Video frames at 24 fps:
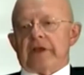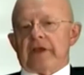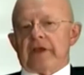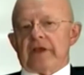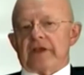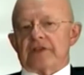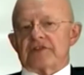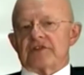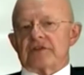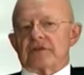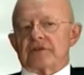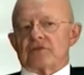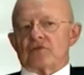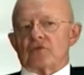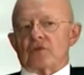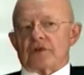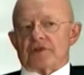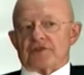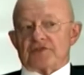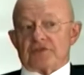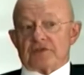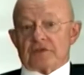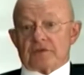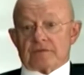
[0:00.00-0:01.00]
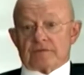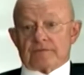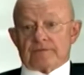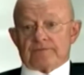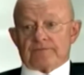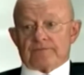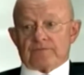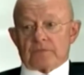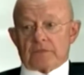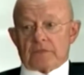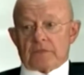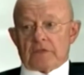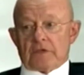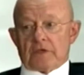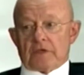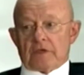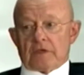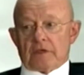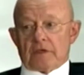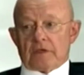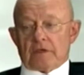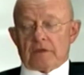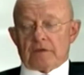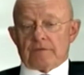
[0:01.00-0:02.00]
Excellent question.
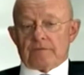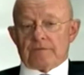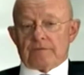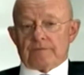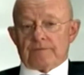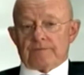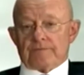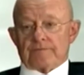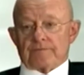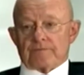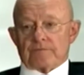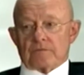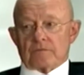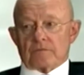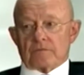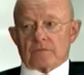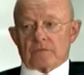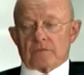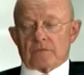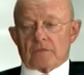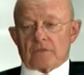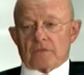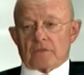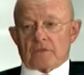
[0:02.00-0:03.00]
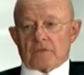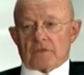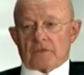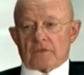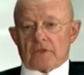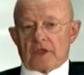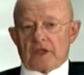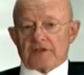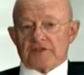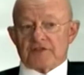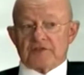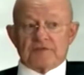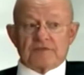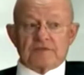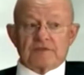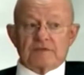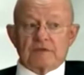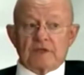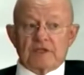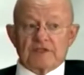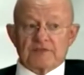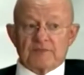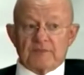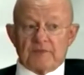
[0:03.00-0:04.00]
That's
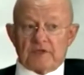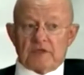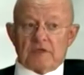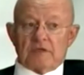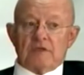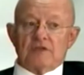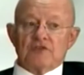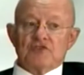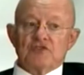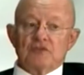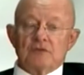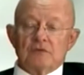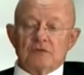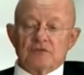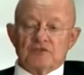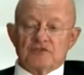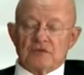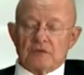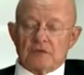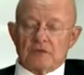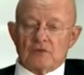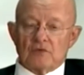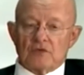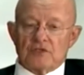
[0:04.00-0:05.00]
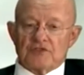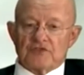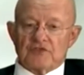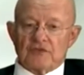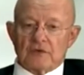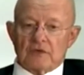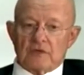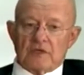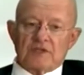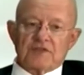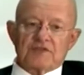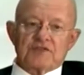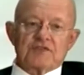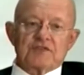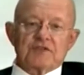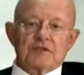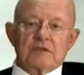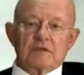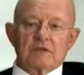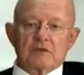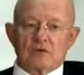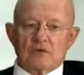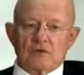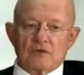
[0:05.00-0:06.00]
been an issue. It certainly was for us.
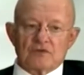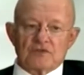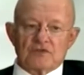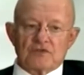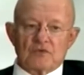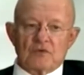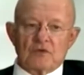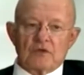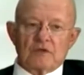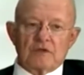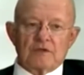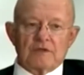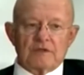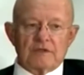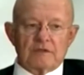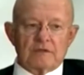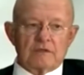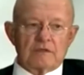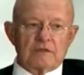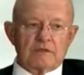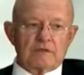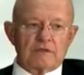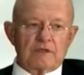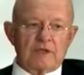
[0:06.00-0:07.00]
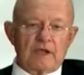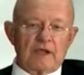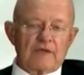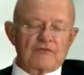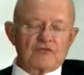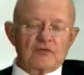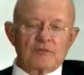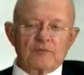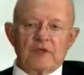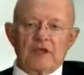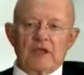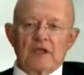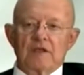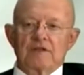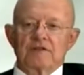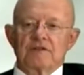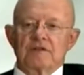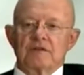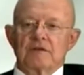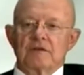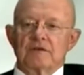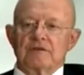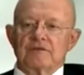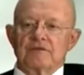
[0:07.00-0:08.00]
And of course, in the
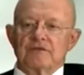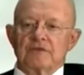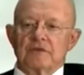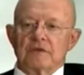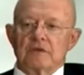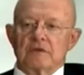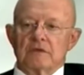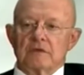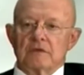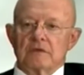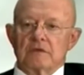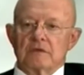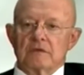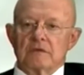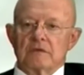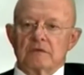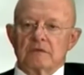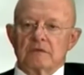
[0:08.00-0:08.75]
aftermath of the